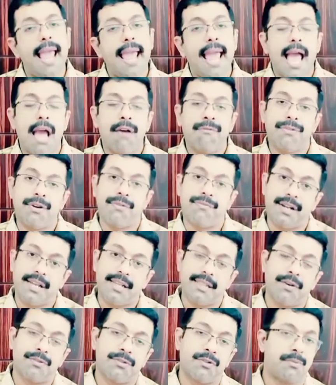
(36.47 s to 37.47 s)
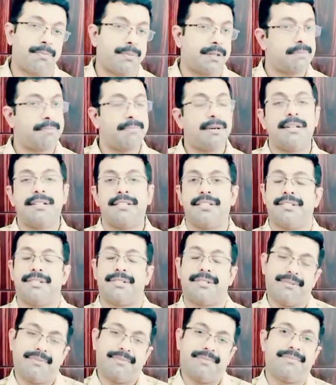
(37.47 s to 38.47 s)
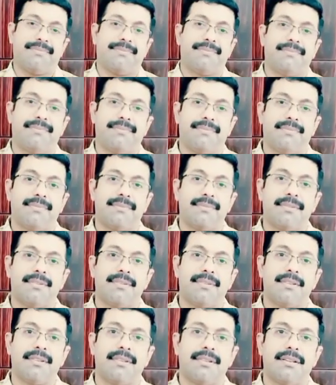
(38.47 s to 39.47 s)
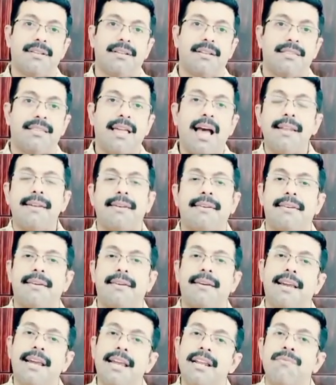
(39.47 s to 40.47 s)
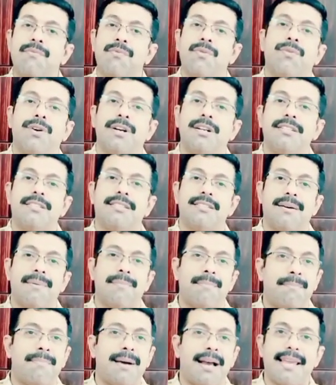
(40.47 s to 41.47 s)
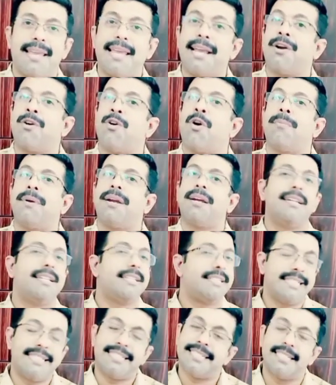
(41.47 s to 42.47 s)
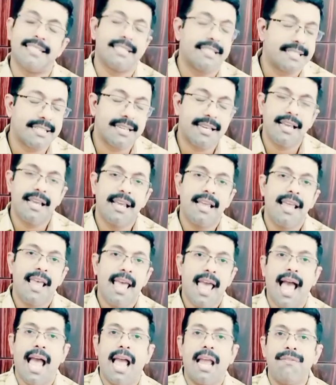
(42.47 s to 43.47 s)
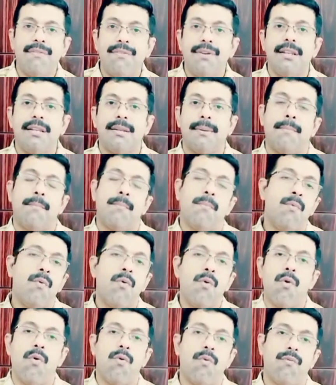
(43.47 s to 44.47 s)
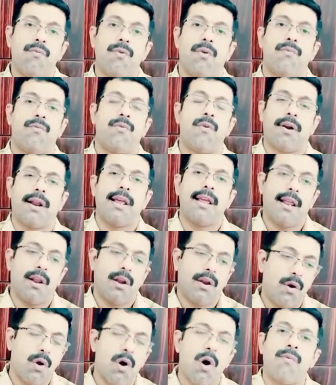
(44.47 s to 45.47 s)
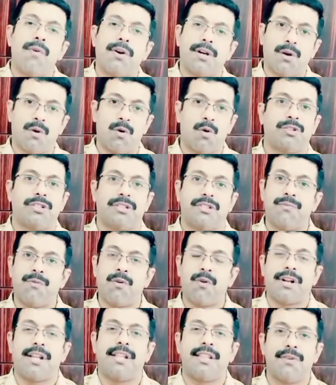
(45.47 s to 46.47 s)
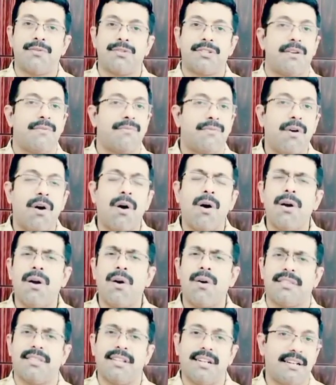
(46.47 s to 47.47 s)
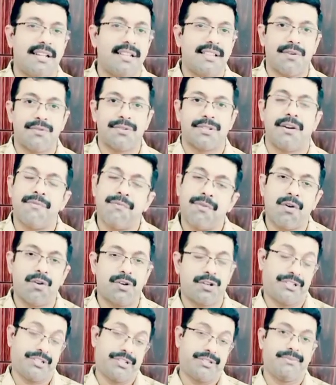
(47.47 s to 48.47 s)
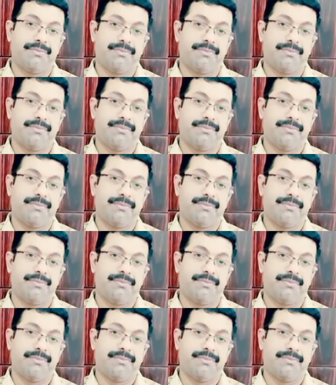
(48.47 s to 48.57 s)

I have 15,000 rupees budget. That influence my economic decisions. I will move for a lower cost, 14,000 for or 13,000 for.